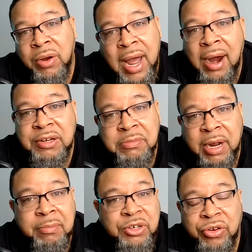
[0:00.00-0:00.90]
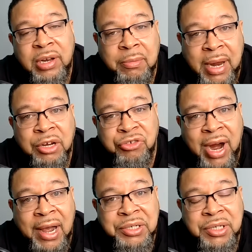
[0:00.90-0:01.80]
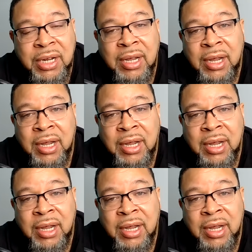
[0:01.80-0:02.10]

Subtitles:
going to hire somebody to be treat them like trash.